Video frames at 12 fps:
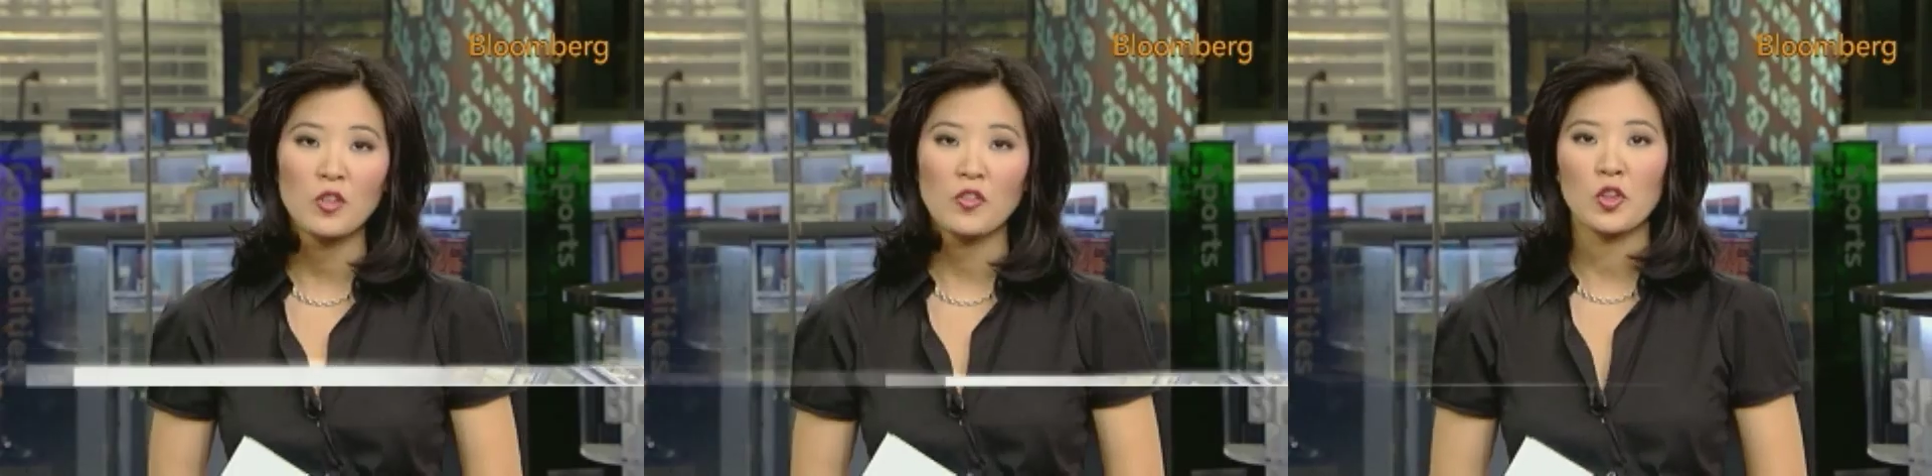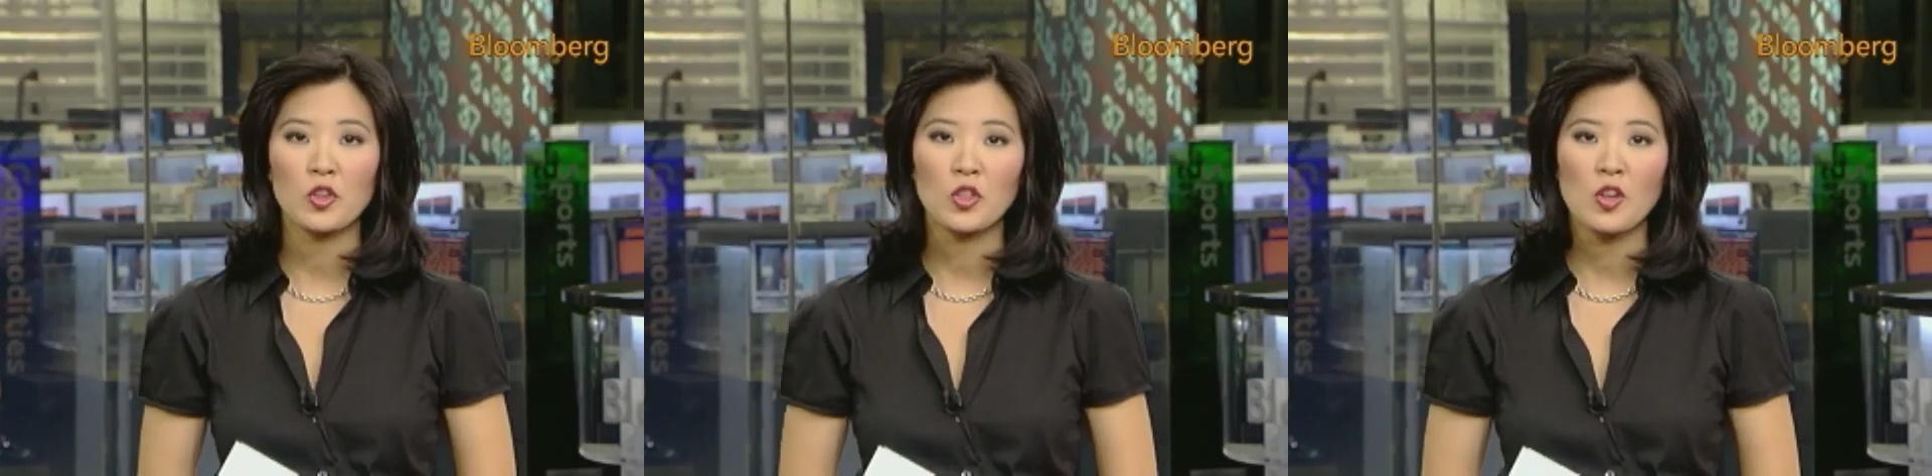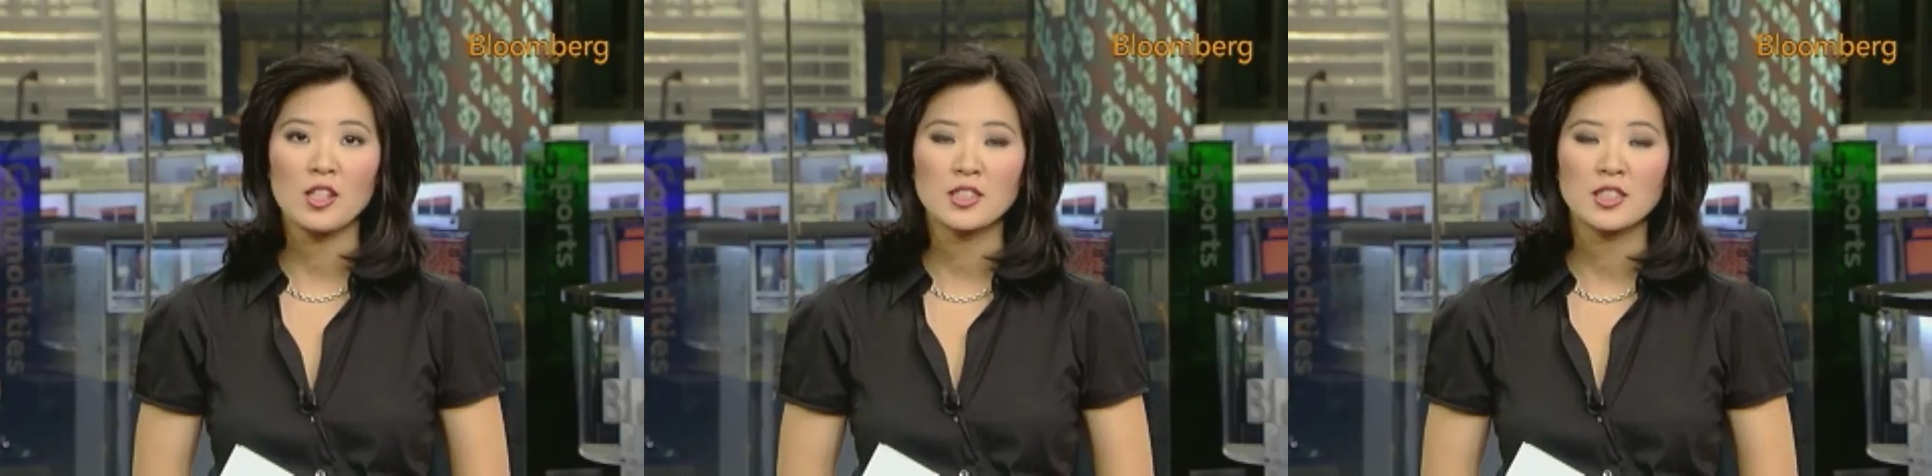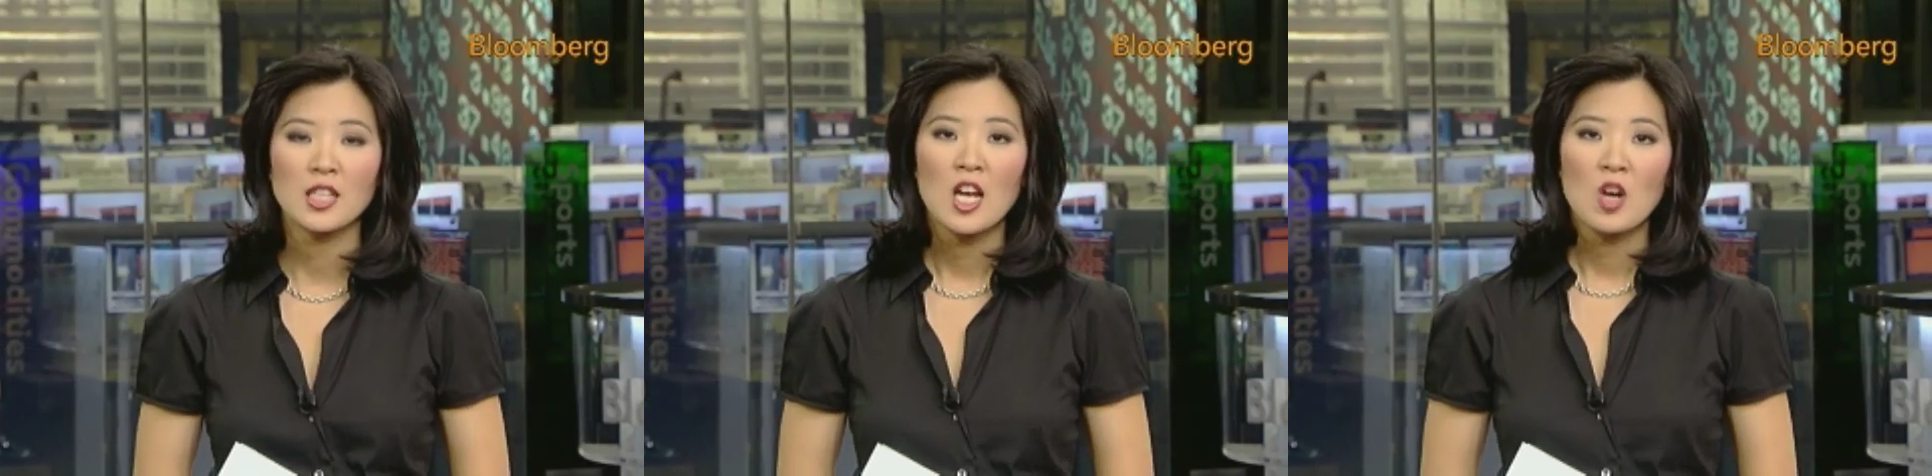thank you for your
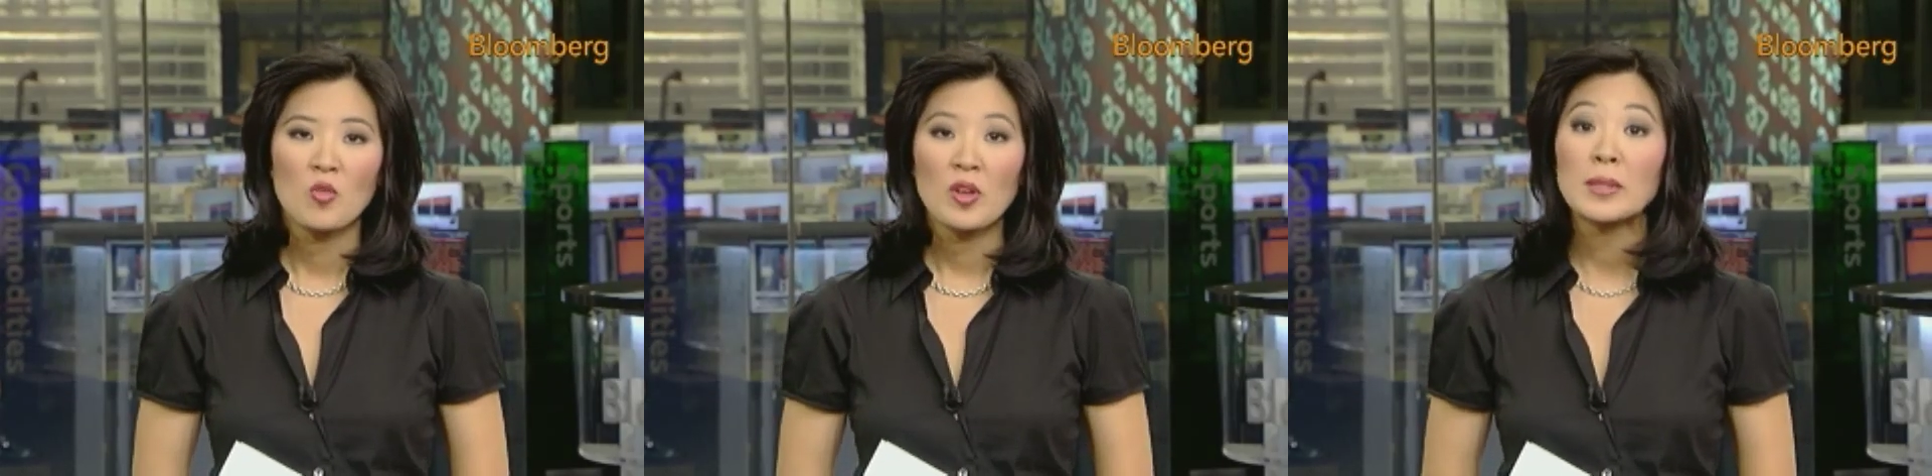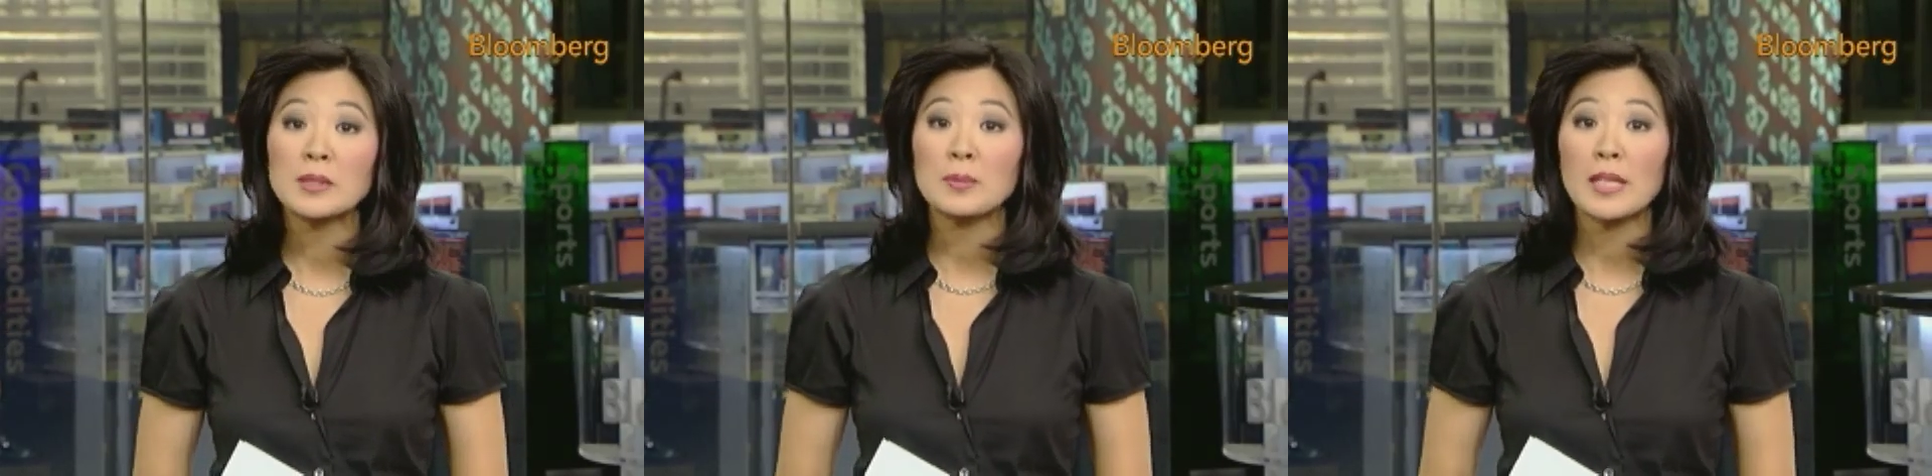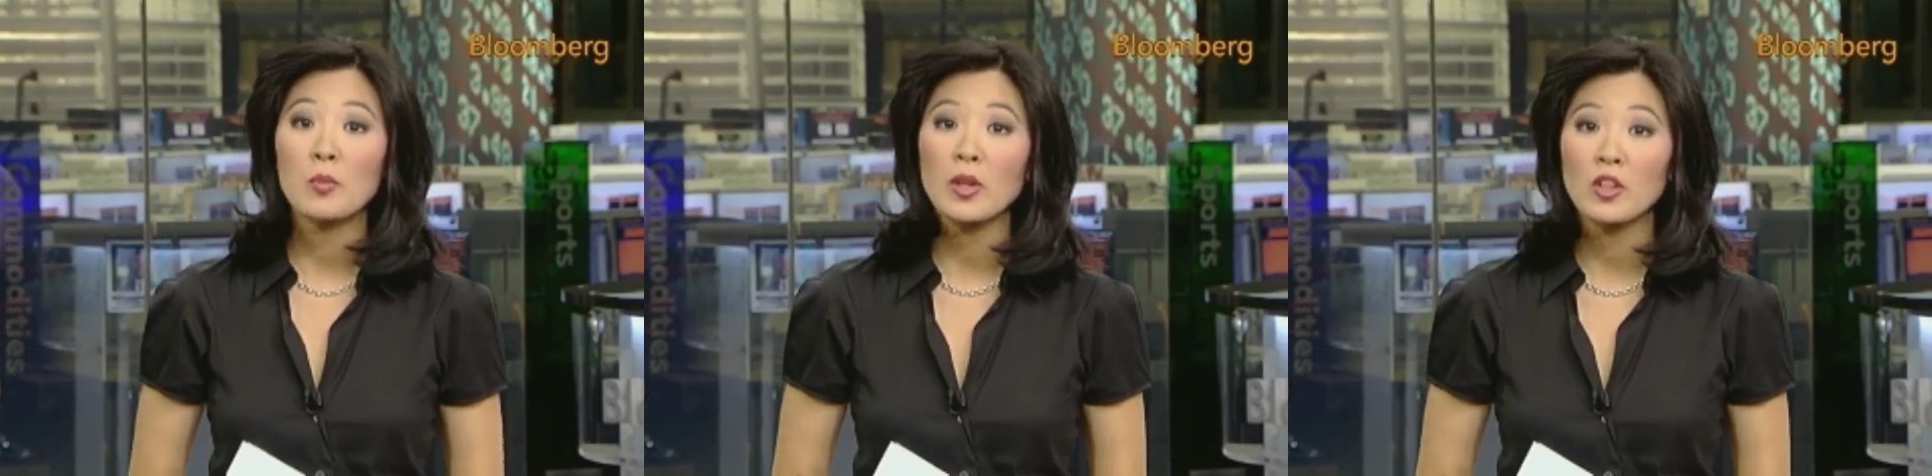thoughts. We've been speaking